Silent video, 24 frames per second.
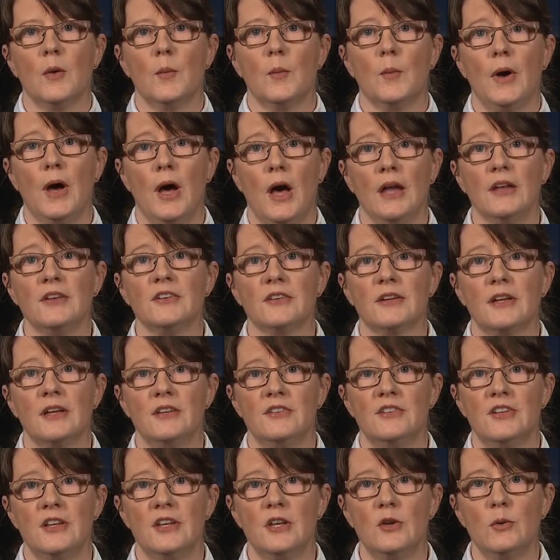But
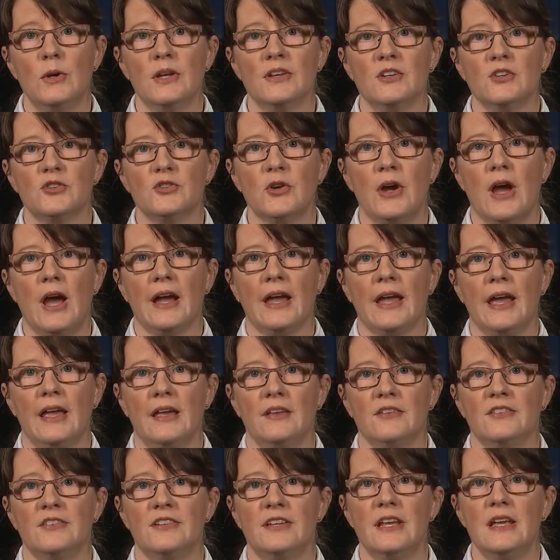continuing to track
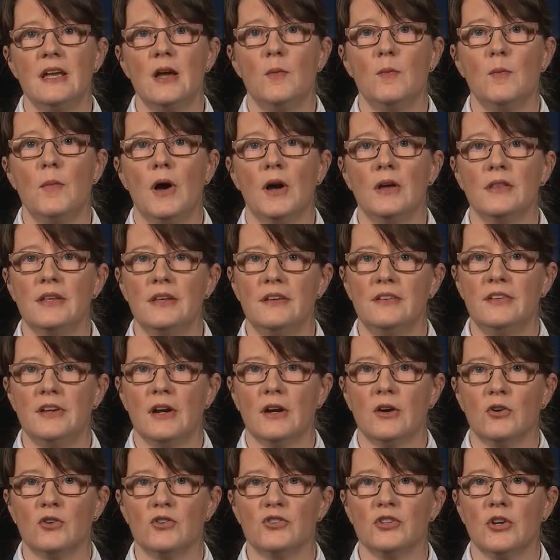ASD among these
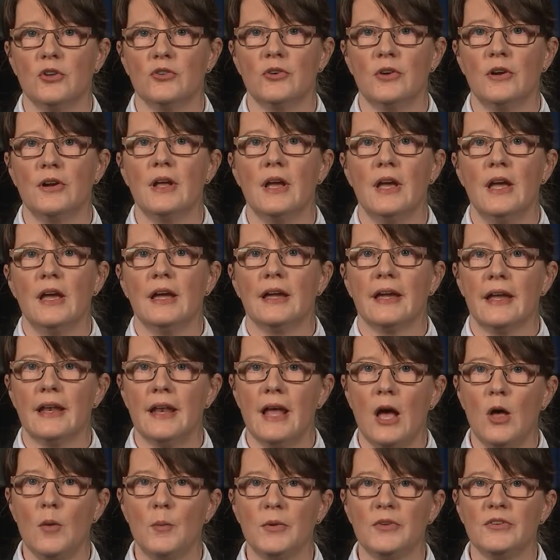younger children can
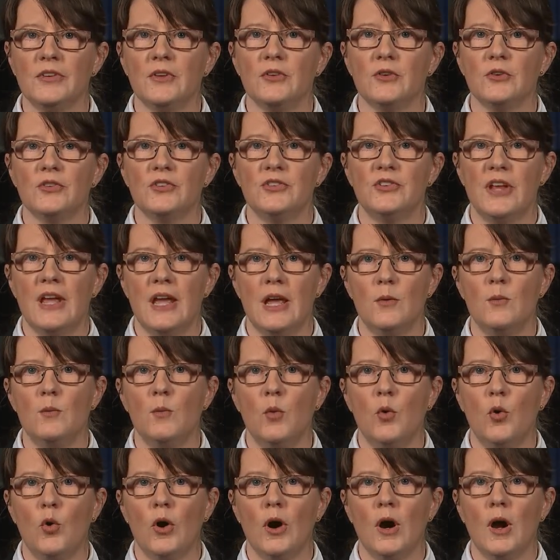help us understand
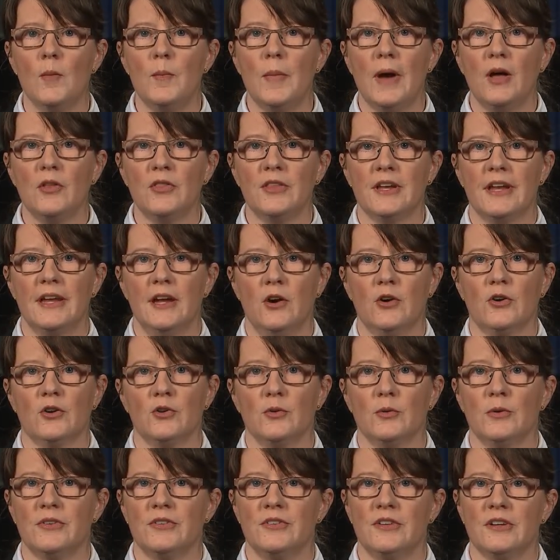more about the
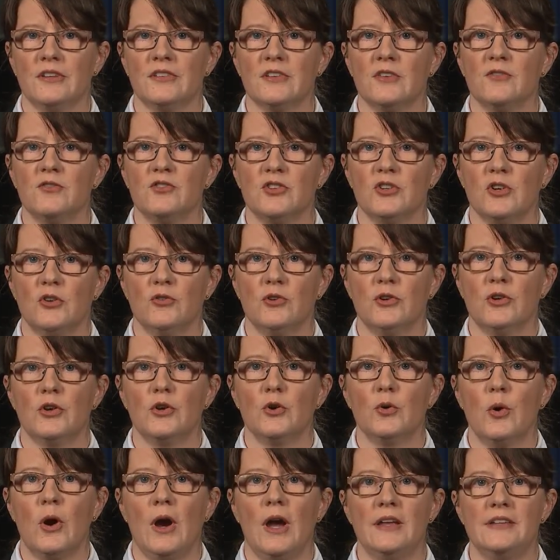characteristics of children
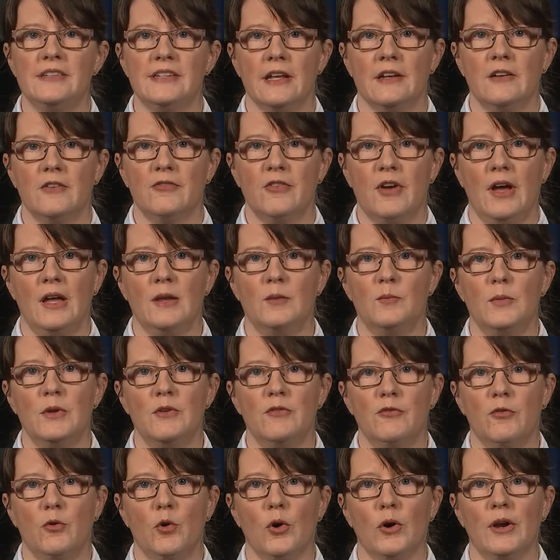who are identified
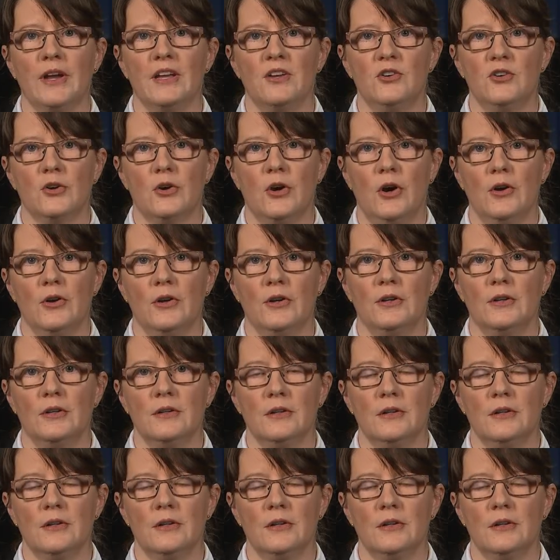before kindergarten.